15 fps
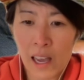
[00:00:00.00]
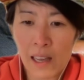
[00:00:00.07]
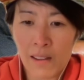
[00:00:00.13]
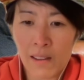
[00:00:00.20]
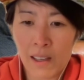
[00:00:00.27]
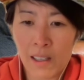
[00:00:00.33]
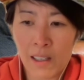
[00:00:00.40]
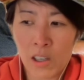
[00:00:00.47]

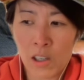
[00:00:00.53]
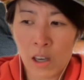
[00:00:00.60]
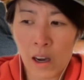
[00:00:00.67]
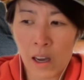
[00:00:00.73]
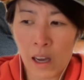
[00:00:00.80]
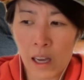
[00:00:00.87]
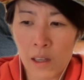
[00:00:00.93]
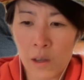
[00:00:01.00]
and then you
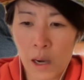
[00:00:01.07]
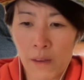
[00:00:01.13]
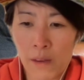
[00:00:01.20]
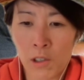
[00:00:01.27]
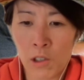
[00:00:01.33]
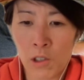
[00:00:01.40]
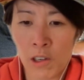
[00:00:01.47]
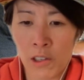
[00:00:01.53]
have
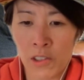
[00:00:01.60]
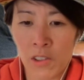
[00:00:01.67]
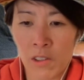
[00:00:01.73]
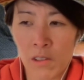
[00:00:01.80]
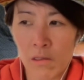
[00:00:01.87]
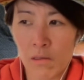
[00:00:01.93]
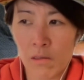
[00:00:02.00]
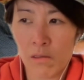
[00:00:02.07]
to
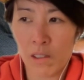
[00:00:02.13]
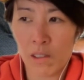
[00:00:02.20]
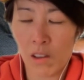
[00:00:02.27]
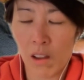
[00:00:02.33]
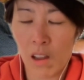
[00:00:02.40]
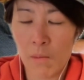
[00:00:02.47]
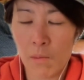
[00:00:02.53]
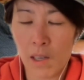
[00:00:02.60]
trust the
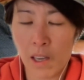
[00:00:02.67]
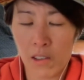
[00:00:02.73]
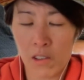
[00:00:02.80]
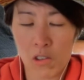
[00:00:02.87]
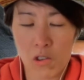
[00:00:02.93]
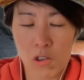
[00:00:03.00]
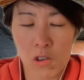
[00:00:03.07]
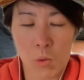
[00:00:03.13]
team to
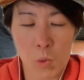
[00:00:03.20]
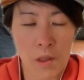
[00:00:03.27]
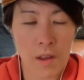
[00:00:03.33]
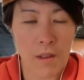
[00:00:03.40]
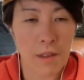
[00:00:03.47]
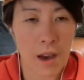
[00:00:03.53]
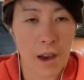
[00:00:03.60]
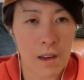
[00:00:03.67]
execute
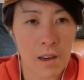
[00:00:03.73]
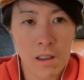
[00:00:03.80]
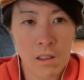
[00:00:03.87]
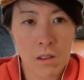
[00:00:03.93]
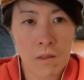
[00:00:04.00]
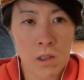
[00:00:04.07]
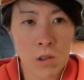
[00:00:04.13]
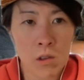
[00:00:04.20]
within that.
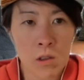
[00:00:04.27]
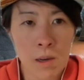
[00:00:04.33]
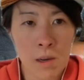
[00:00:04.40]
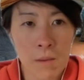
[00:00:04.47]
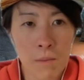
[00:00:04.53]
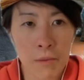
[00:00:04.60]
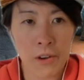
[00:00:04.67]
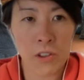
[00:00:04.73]
So if you talk about
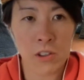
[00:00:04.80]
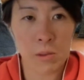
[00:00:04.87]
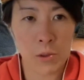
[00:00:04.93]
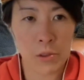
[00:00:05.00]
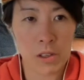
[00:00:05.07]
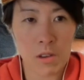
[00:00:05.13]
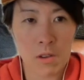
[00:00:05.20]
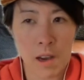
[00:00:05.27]
the
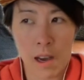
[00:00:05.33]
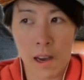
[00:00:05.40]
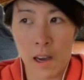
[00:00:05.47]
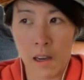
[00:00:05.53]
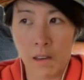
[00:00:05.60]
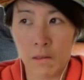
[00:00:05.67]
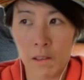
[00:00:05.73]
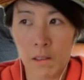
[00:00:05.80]
principles that you
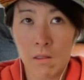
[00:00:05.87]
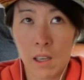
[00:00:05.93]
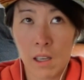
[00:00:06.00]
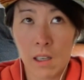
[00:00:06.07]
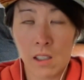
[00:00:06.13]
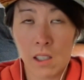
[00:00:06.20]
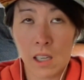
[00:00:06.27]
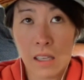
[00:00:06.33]
have,
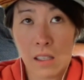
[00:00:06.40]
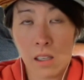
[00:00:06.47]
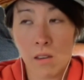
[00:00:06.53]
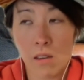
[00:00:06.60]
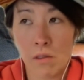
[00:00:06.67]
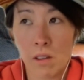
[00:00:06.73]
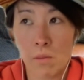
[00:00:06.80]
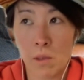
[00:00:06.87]
then it's easier
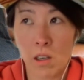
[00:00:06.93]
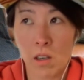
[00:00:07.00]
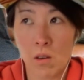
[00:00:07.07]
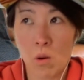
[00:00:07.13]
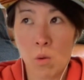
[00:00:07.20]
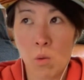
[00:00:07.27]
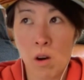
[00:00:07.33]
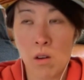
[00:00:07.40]
for them to go,
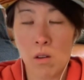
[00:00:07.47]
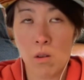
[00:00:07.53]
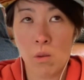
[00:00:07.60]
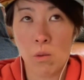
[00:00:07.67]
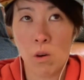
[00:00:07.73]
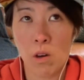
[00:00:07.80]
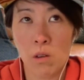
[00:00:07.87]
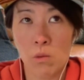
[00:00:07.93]
oh,
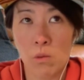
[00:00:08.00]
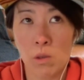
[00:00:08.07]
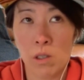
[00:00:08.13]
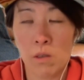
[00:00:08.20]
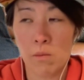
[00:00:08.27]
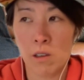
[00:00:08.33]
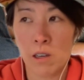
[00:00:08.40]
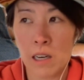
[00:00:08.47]
what
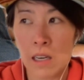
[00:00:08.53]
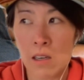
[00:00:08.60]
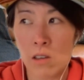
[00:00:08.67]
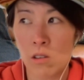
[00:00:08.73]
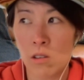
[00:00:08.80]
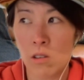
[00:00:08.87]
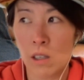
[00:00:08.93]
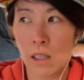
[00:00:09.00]
would Marie
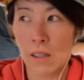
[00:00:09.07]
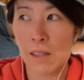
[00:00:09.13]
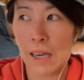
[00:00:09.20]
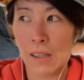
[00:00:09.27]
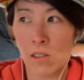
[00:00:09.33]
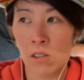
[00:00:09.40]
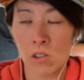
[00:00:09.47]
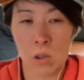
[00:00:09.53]
do in
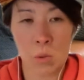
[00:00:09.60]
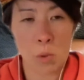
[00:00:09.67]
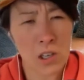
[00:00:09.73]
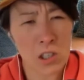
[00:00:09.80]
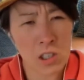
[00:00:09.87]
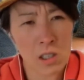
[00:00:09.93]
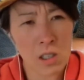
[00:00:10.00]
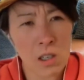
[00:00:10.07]
that
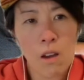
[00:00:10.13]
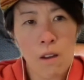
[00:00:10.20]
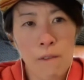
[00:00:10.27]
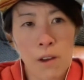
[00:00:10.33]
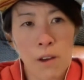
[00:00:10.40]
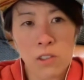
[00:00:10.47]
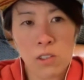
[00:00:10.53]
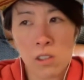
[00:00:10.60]
situation,
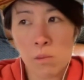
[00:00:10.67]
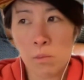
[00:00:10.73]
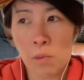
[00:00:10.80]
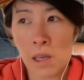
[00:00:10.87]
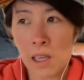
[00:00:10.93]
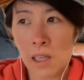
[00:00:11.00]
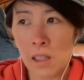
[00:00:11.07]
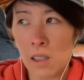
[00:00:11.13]
versus
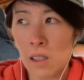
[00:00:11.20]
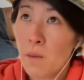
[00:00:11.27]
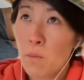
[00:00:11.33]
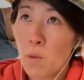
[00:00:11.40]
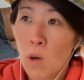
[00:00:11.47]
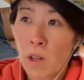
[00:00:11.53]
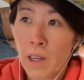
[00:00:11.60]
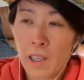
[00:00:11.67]
being
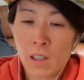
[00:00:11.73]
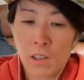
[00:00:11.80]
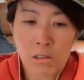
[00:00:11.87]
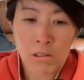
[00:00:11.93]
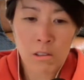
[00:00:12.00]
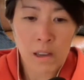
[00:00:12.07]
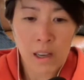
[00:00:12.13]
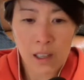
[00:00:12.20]
more like, can you
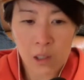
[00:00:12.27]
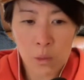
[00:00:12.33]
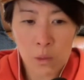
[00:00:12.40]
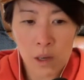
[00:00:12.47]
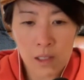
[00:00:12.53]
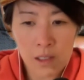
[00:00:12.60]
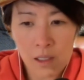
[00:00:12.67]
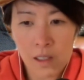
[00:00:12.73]
do X,
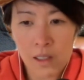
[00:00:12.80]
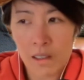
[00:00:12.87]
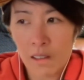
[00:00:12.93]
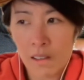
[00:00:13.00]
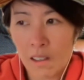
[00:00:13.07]
Y, Z?